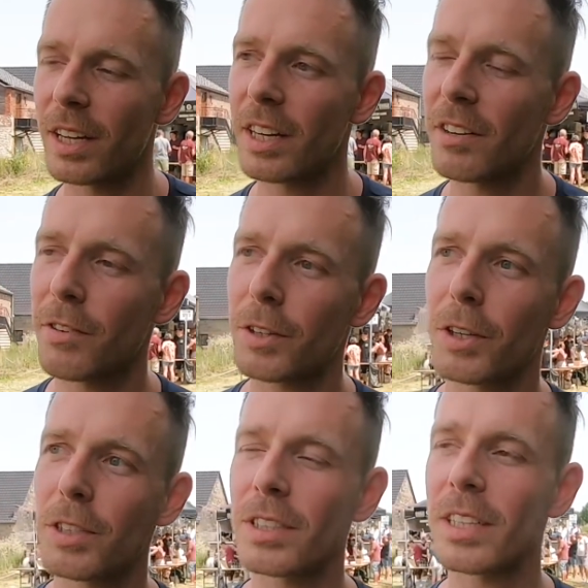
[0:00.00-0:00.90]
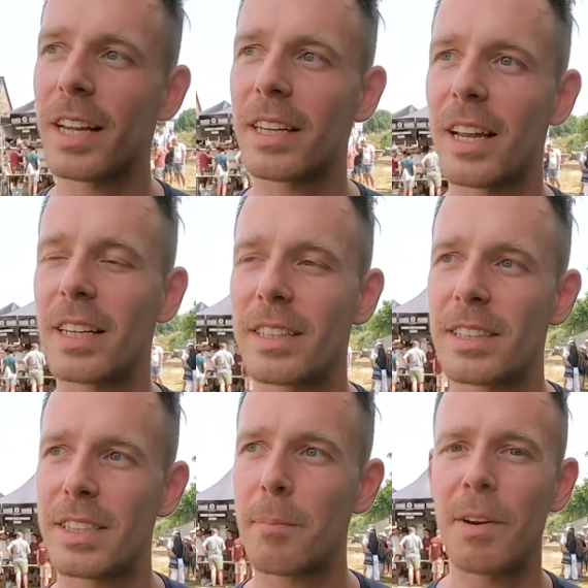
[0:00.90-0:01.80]
a little forgotten, and like
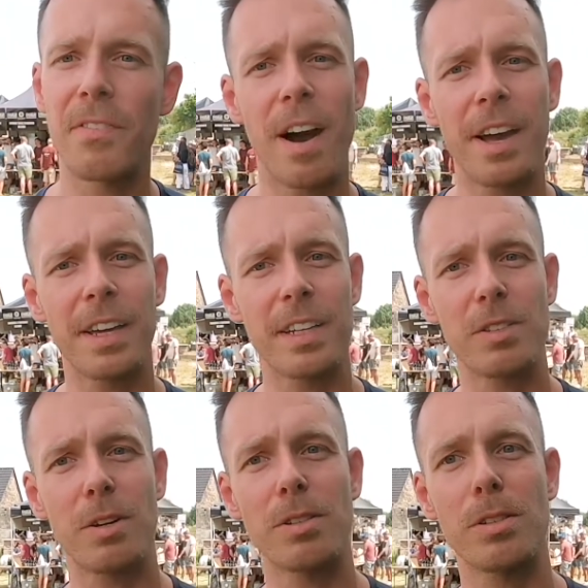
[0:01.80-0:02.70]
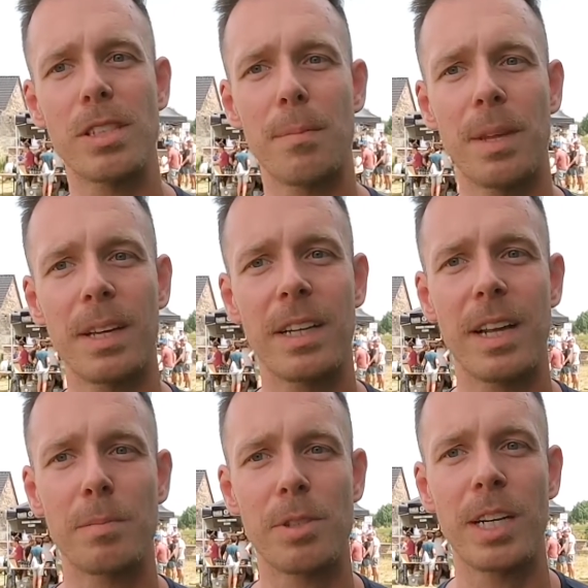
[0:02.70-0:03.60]
simplifying is also something that
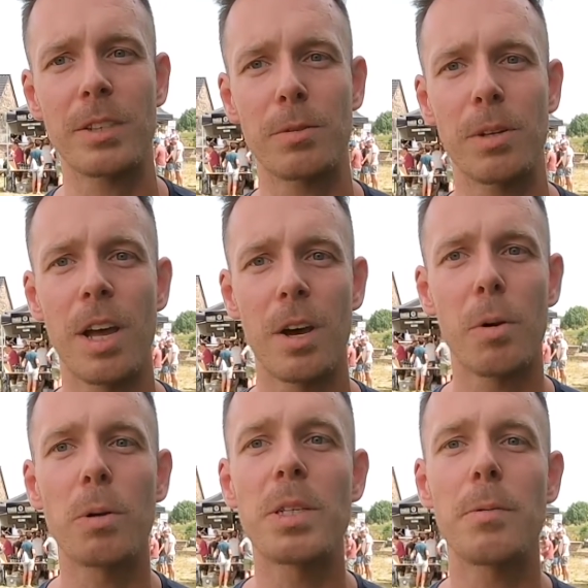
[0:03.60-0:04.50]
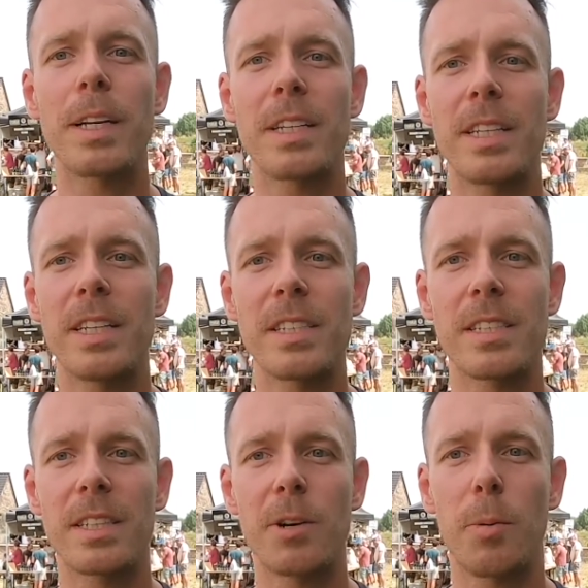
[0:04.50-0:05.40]
I'm trying to cultivate
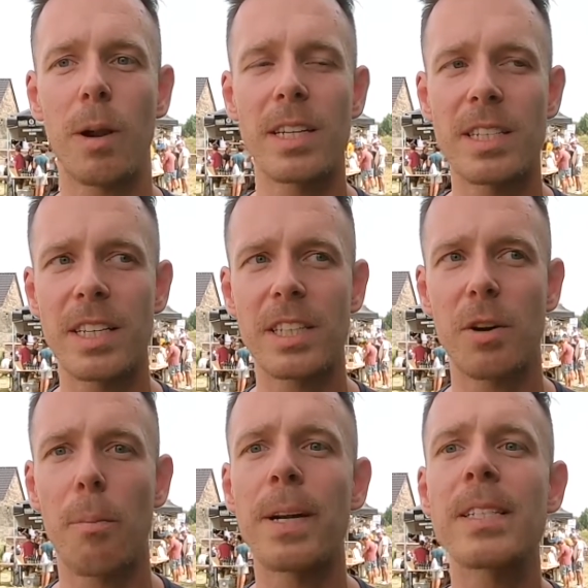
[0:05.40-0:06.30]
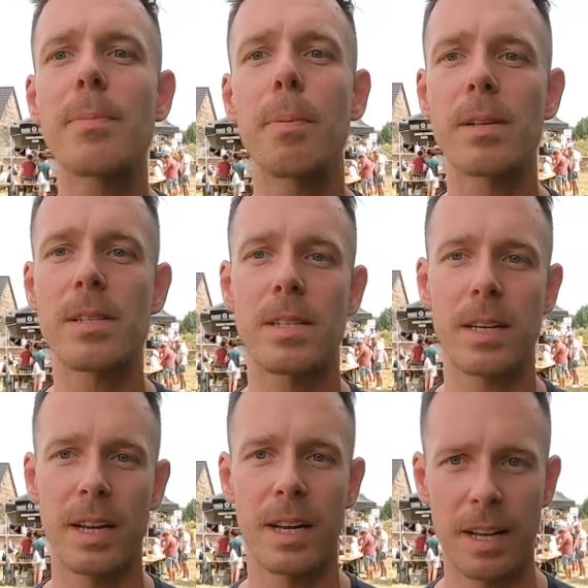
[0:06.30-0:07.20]
these qualities or principles.
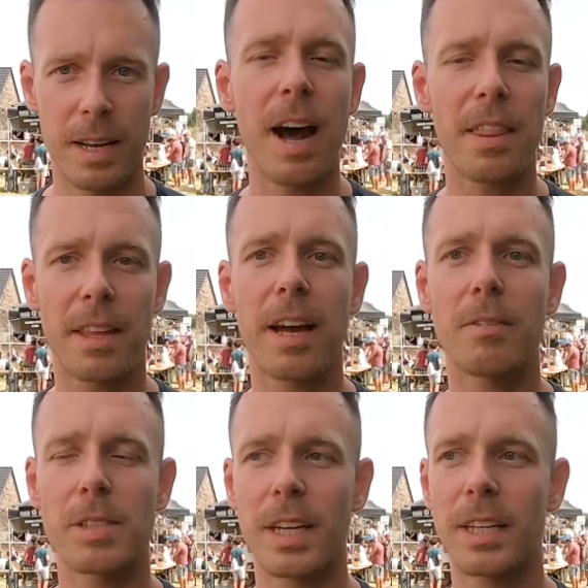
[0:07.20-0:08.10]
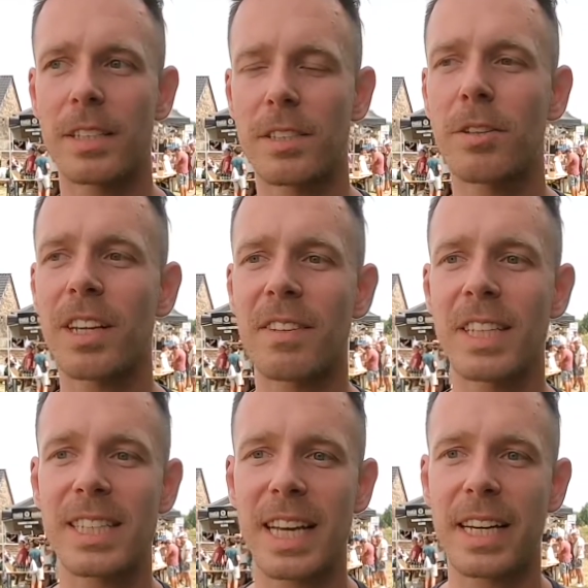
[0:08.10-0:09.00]
I think I would say it's not even
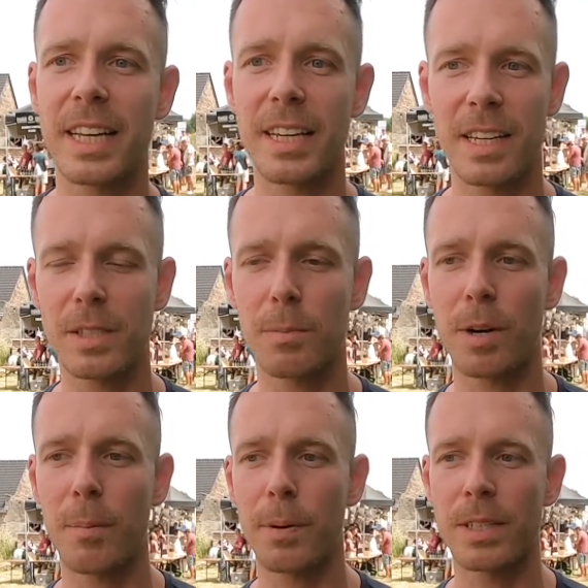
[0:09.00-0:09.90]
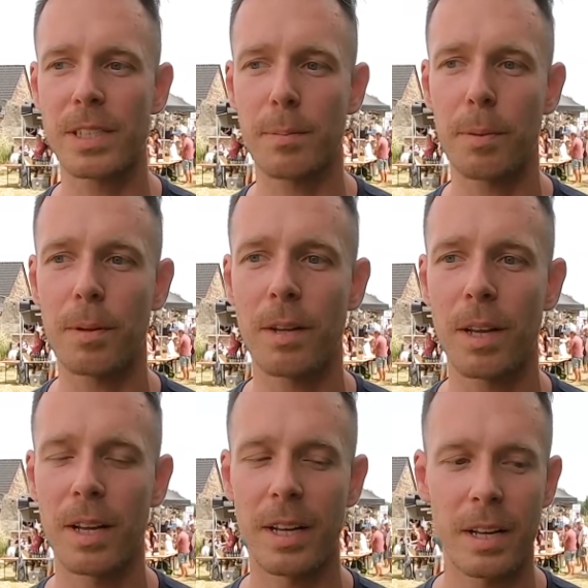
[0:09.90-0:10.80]
a technique; it's more a principle
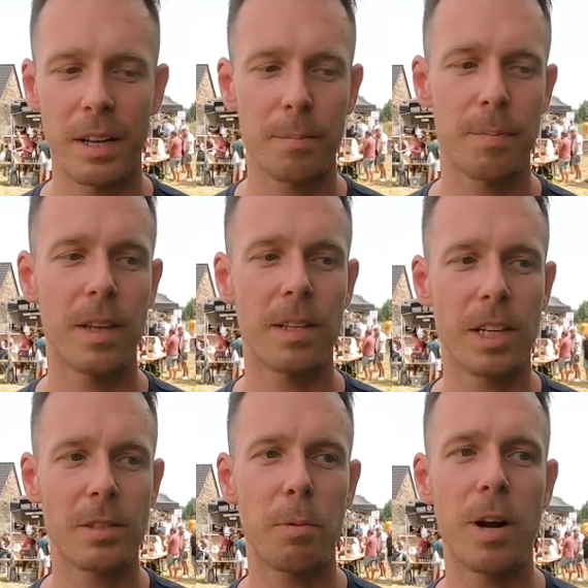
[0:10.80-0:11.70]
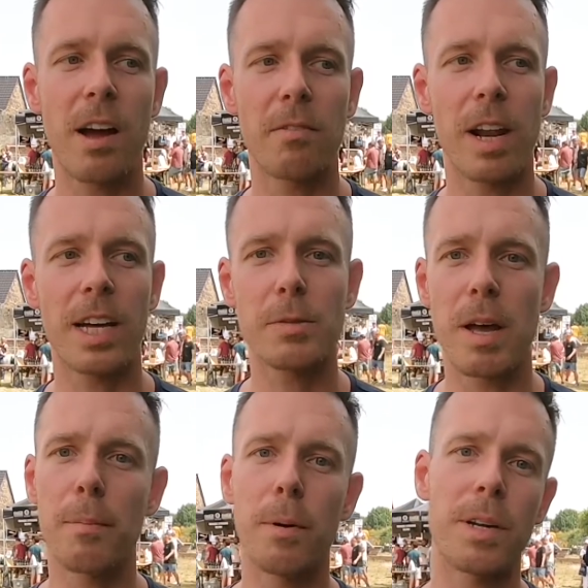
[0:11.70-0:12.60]
that what I would like to
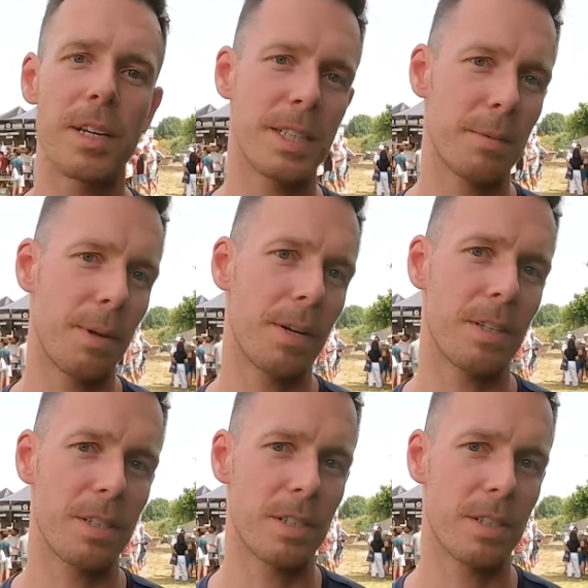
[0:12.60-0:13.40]
embody in the beers.